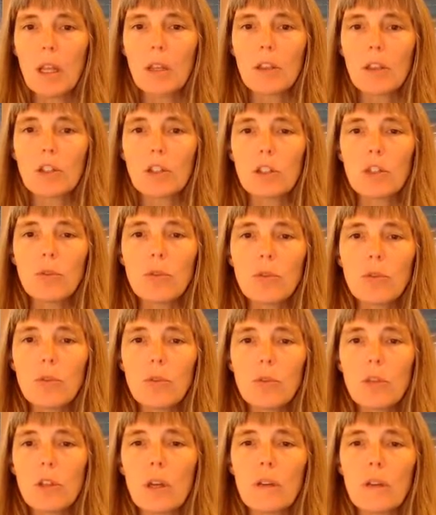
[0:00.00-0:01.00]
The
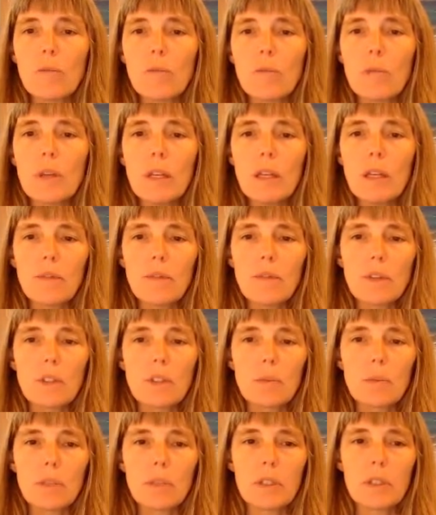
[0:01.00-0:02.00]
truth of many of
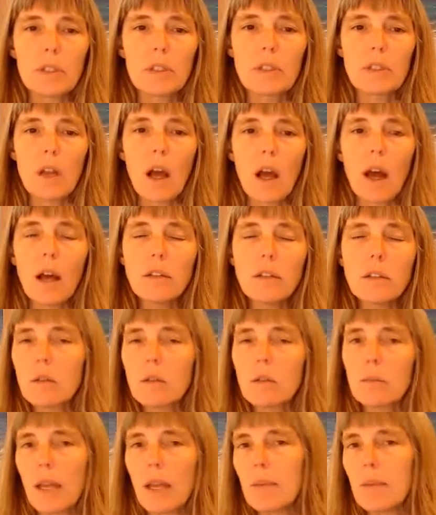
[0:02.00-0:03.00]
these beliefs also
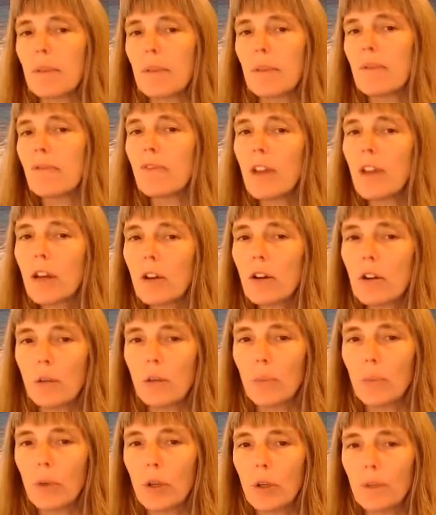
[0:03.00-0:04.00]
might be
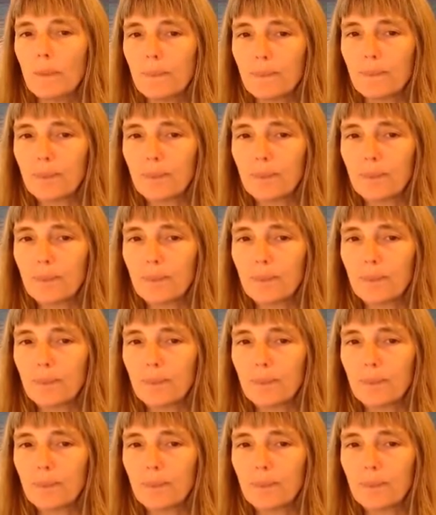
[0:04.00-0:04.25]
variable,